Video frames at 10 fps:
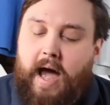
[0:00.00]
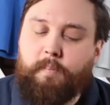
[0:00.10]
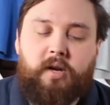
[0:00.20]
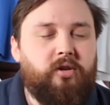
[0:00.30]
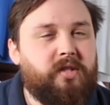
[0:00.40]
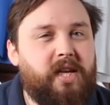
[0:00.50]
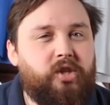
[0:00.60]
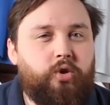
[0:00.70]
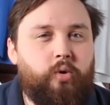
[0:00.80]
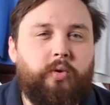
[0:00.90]
And because they're
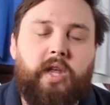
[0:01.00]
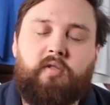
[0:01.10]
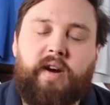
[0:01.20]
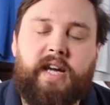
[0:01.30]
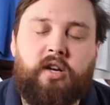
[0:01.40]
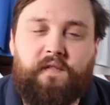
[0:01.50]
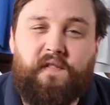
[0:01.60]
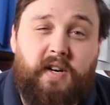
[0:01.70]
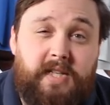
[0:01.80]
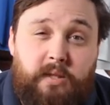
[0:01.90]
short, they're great in
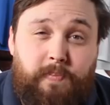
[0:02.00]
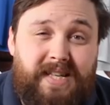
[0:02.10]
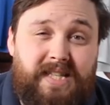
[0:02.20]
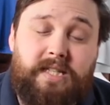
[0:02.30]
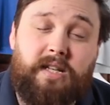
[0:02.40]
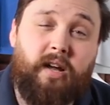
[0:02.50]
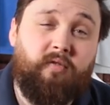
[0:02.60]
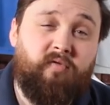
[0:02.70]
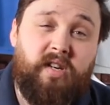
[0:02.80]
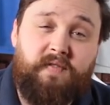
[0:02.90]
confined spaces like
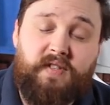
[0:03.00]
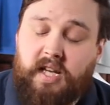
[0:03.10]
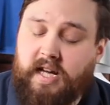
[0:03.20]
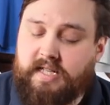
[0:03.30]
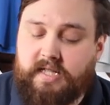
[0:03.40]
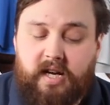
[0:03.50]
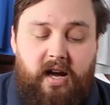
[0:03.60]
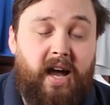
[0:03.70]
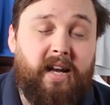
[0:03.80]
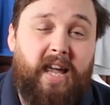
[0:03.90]
reefs and
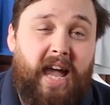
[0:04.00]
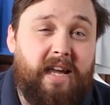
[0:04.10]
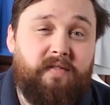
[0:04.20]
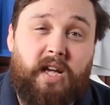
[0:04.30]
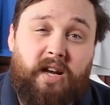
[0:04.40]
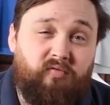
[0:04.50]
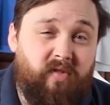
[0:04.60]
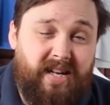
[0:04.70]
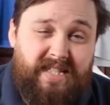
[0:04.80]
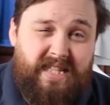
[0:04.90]
caves and
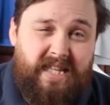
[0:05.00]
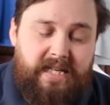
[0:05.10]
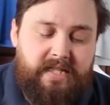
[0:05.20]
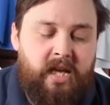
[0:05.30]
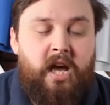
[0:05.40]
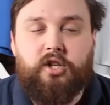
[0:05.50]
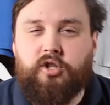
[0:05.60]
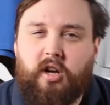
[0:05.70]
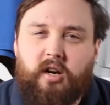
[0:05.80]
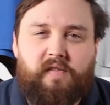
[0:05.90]
wrecks and things. So
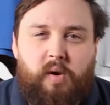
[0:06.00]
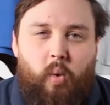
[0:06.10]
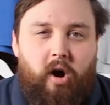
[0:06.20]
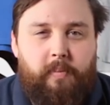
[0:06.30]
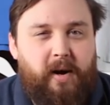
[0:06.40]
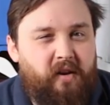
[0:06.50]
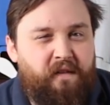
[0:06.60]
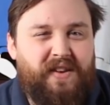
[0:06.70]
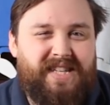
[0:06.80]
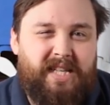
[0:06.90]
you don't have to worry about your
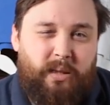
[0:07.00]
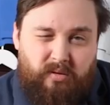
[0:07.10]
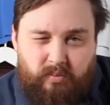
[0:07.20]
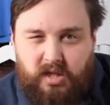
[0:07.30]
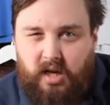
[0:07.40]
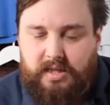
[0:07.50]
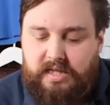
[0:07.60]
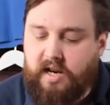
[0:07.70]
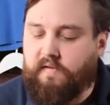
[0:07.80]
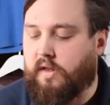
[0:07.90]
fin tips from
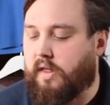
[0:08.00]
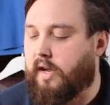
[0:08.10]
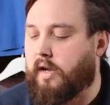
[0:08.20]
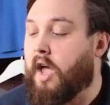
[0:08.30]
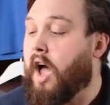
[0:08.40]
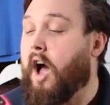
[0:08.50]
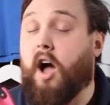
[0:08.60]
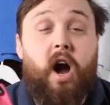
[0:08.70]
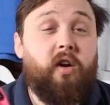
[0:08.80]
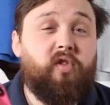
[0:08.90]
touching everything.
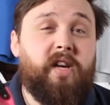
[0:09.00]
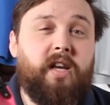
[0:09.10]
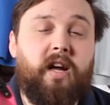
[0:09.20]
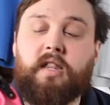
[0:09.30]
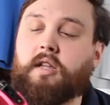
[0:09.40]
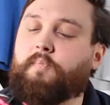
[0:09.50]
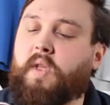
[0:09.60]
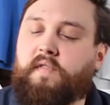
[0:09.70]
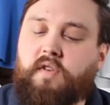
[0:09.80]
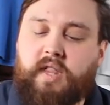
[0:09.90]
I really like them.
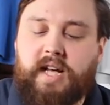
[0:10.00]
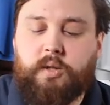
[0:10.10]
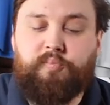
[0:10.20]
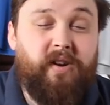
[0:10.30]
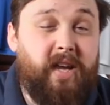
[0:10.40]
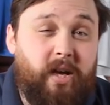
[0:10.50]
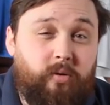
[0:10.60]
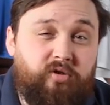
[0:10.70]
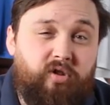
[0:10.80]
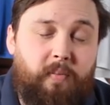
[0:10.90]
They've got that spring
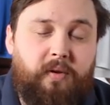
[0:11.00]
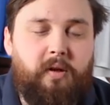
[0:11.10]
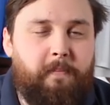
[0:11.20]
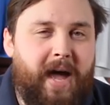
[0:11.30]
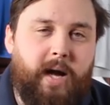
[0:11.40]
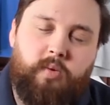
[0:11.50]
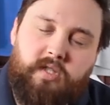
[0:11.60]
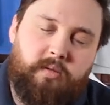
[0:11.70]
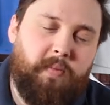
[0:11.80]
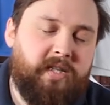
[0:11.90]
heel strap on the back,
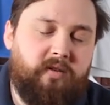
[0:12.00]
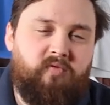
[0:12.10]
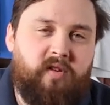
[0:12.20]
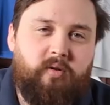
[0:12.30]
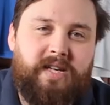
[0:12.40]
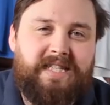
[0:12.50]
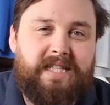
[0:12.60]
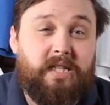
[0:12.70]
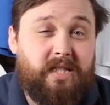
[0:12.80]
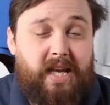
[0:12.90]
which just makes it real
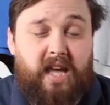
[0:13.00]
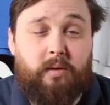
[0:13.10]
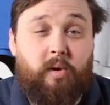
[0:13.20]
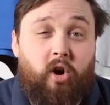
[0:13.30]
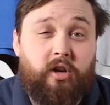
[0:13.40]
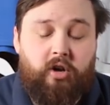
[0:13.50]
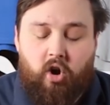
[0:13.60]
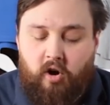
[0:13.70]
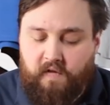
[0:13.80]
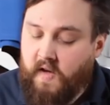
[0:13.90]
easy just to get them on and
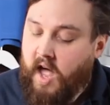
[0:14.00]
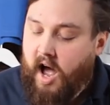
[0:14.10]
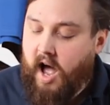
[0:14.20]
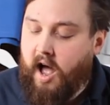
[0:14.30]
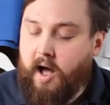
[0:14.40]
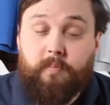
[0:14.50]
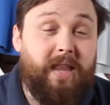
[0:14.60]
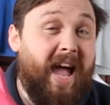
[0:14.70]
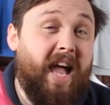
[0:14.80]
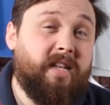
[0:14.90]
off,
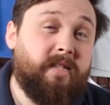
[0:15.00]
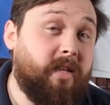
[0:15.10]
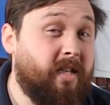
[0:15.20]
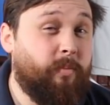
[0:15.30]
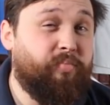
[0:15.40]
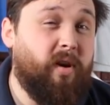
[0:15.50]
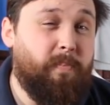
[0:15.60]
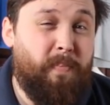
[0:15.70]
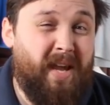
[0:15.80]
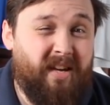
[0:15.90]
and in a bright
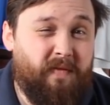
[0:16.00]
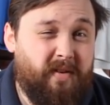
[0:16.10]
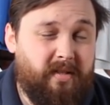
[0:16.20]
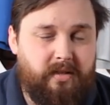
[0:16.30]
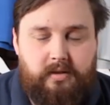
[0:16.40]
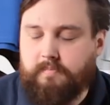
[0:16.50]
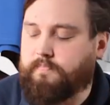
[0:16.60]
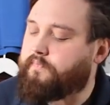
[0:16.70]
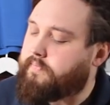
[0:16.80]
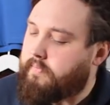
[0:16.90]
pink version.
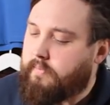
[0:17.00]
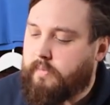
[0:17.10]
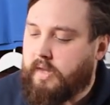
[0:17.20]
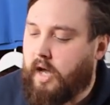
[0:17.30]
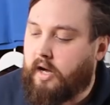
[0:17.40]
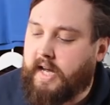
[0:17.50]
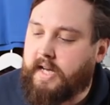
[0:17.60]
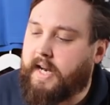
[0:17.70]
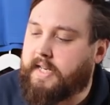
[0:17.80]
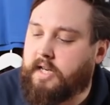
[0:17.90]

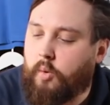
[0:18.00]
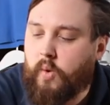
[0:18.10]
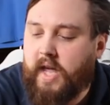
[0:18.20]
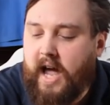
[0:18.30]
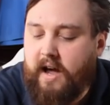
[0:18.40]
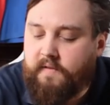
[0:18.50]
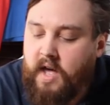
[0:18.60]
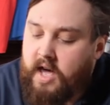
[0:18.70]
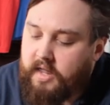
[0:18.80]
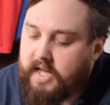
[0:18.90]
Okay, next up we have
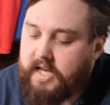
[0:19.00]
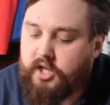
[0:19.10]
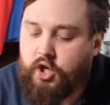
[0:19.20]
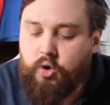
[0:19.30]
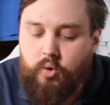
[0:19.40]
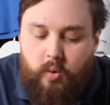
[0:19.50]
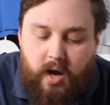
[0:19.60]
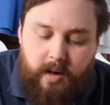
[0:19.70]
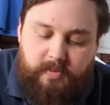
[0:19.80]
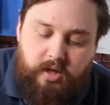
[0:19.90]
the new
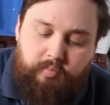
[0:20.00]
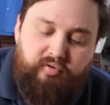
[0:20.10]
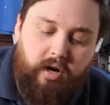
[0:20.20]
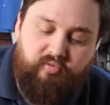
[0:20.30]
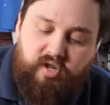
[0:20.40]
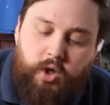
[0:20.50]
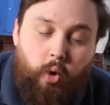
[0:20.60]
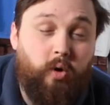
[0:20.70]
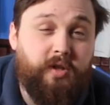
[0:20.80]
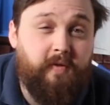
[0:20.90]
sort of primary
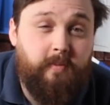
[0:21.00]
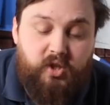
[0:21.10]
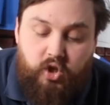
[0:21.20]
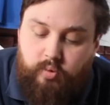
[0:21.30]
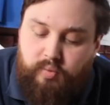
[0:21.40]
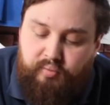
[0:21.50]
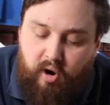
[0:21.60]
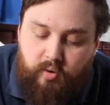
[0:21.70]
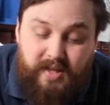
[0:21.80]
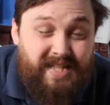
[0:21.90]
torch from
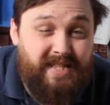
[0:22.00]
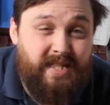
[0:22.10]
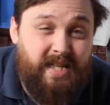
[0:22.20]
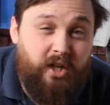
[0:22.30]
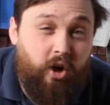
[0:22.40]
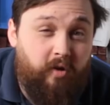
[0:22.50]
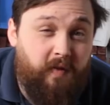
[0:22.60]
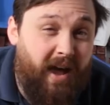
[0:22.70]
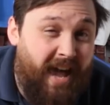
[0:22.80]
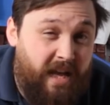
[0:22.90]
Scubapro. This is the
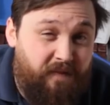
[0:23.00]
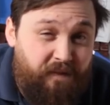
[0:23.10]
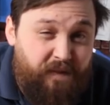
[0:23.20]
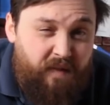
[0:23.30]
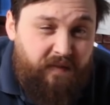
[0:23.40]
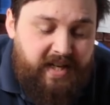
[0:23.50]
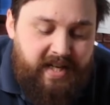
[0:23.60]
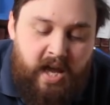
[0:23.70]
Nova 850.